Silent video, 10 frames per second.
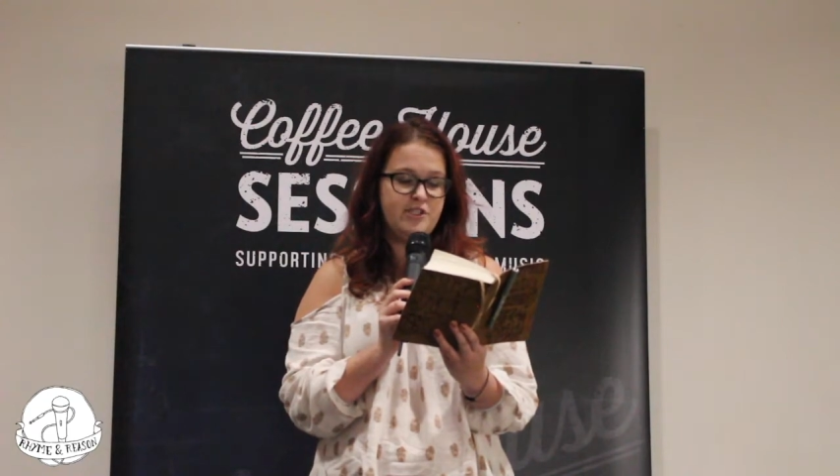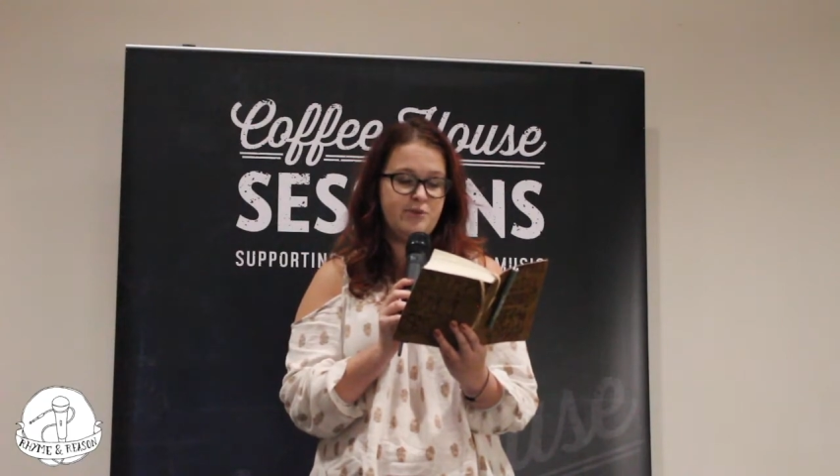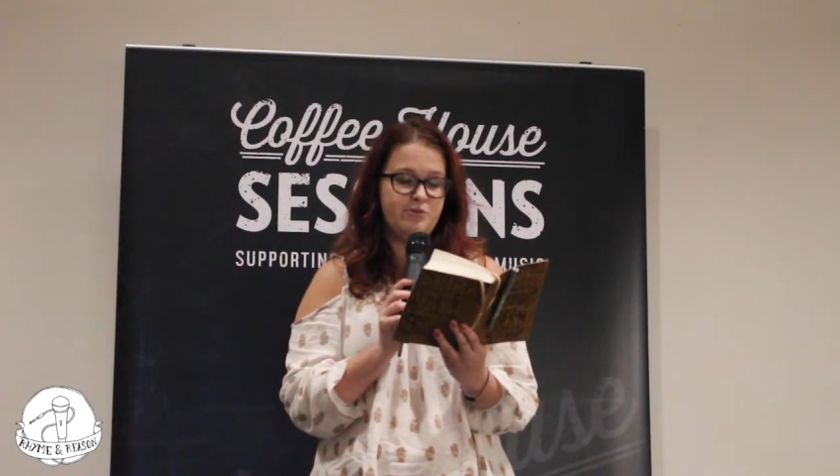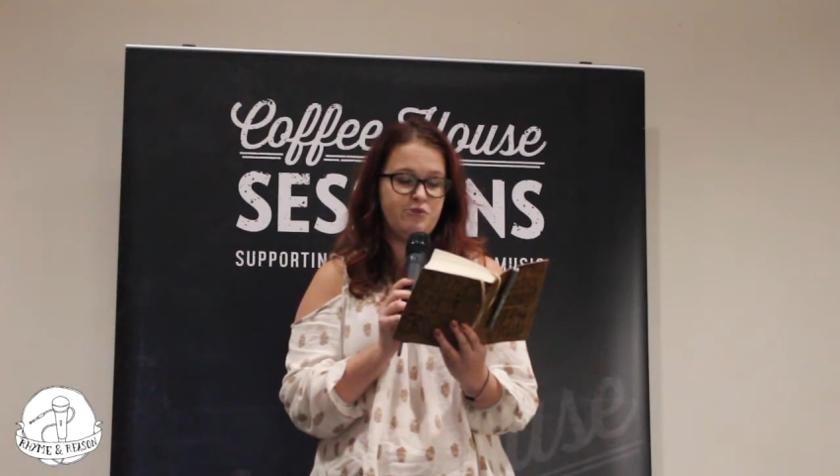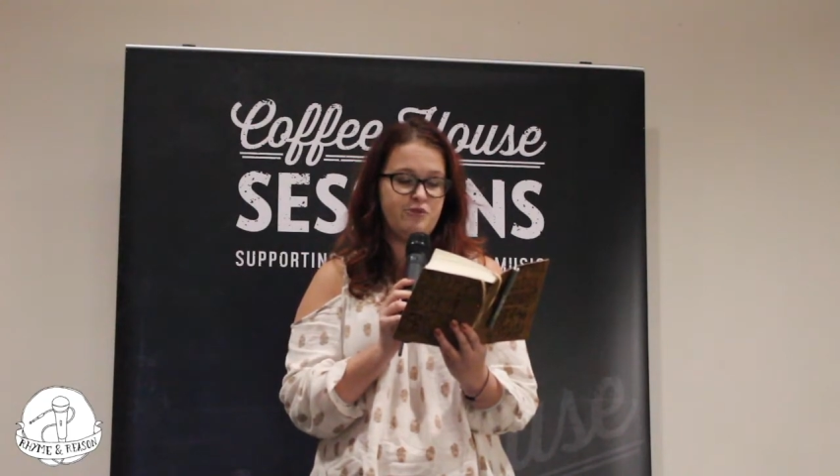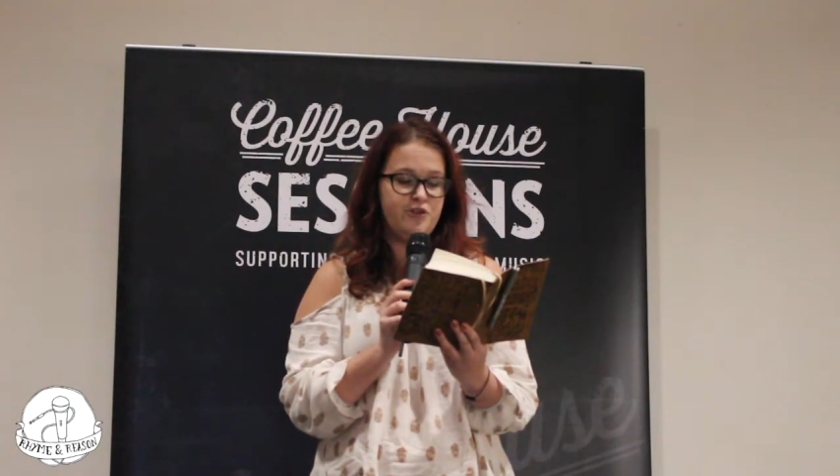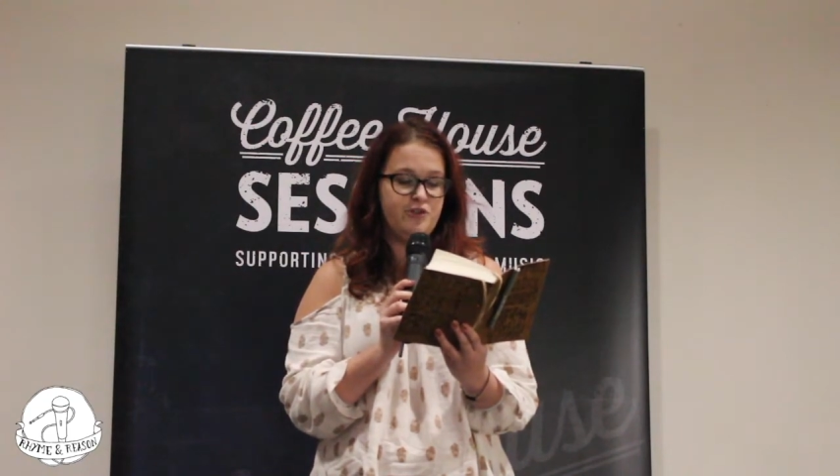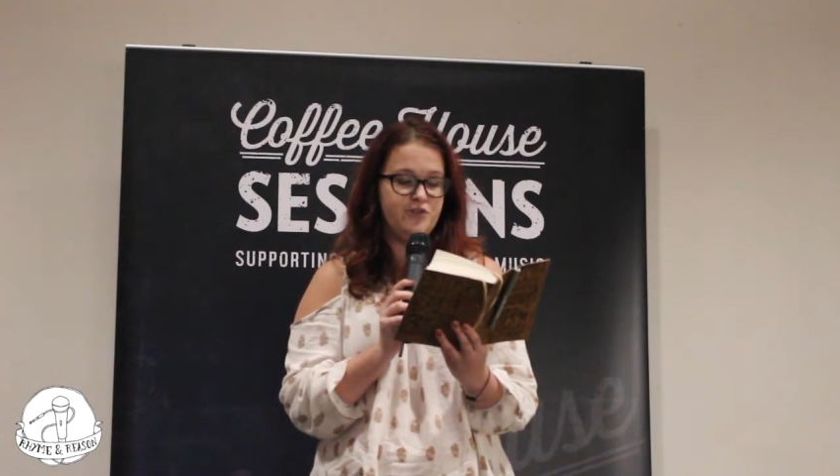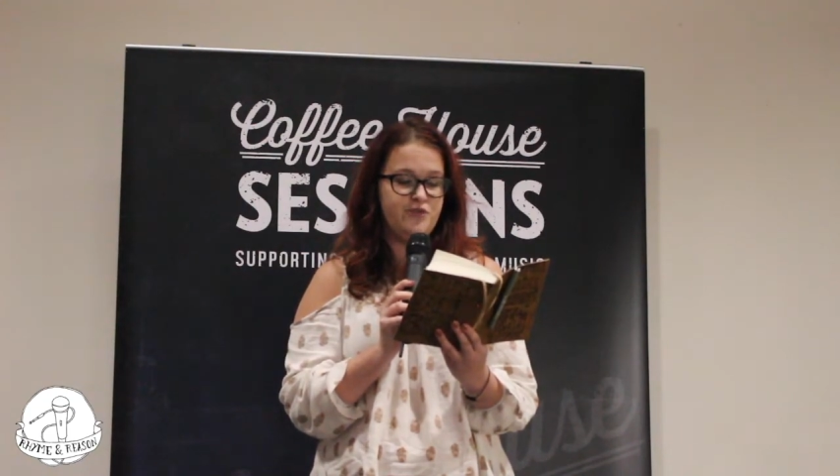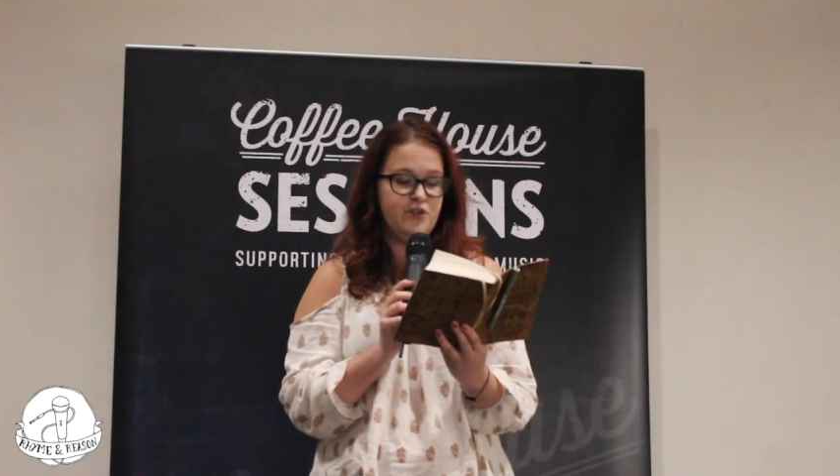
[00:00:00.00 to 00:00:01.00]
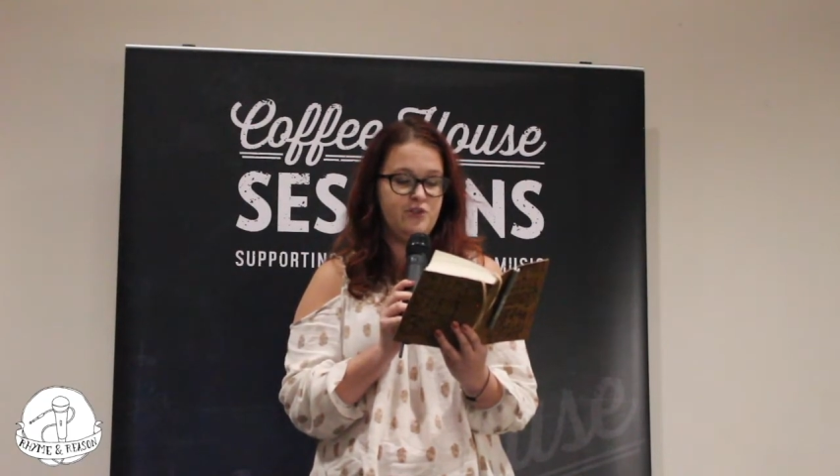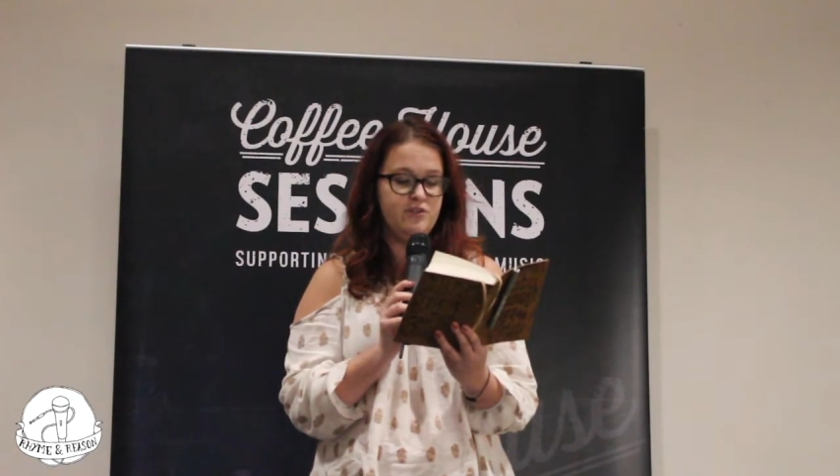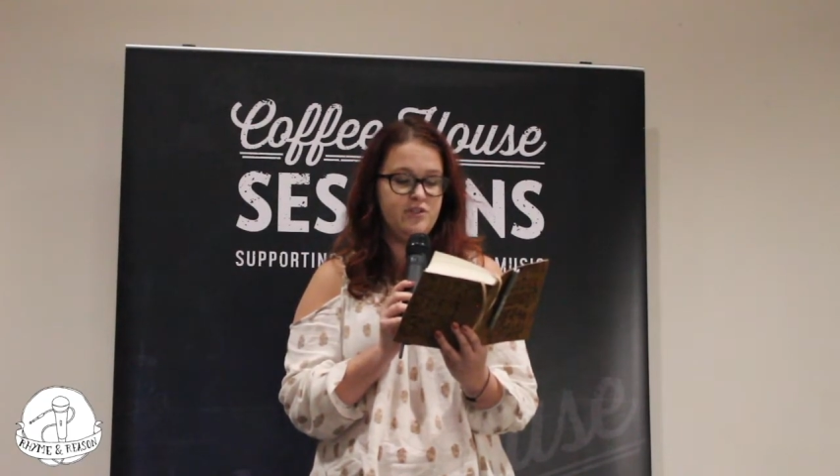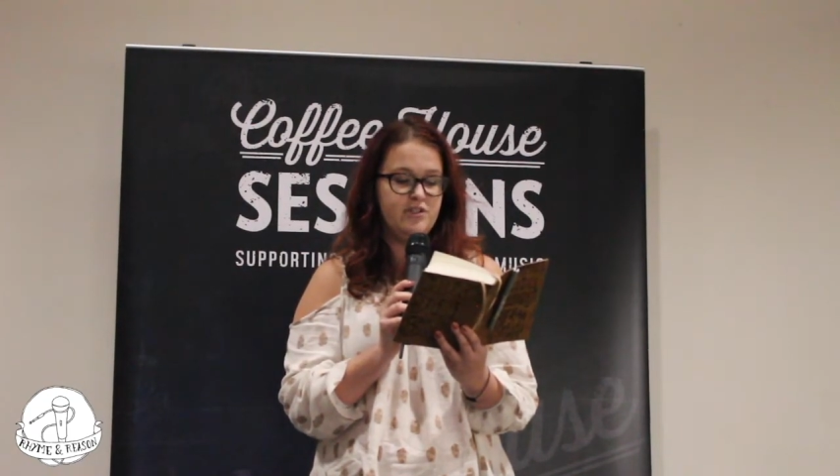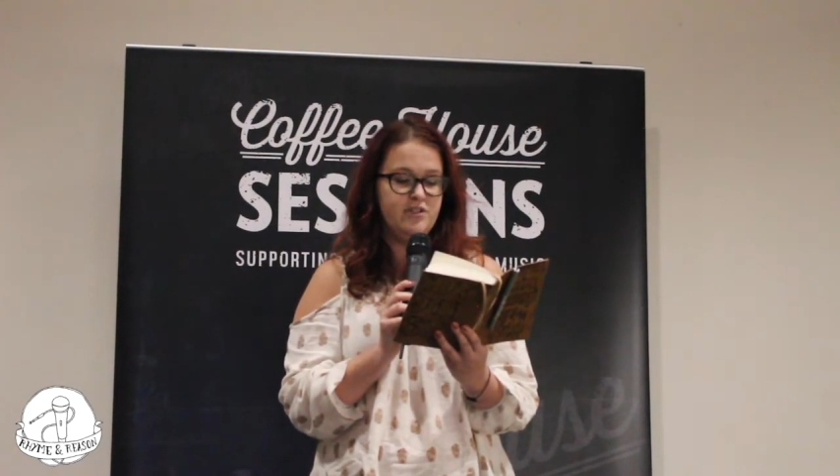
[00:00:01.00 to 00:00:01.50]
she would refuse
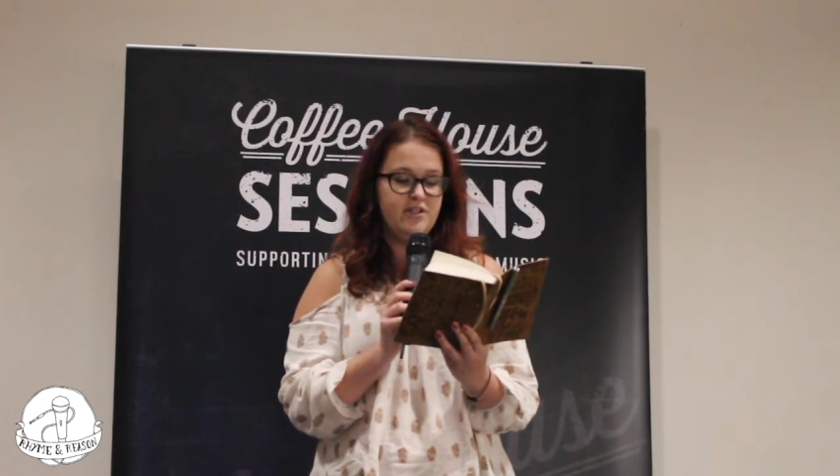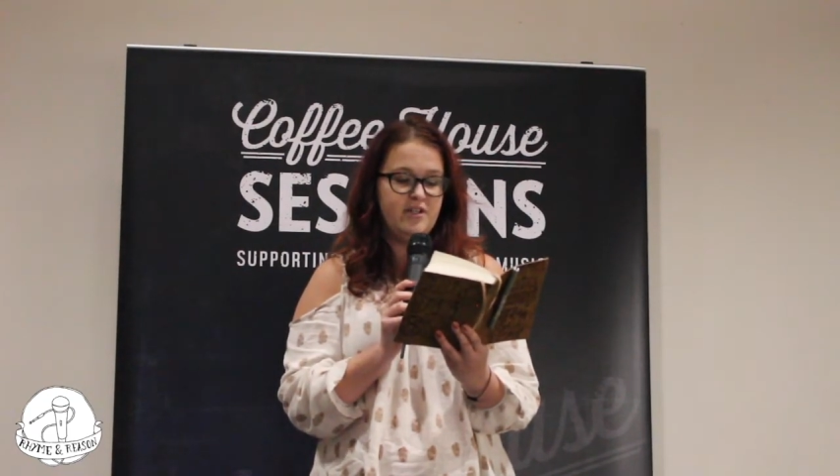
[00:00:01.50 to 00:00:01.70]
food.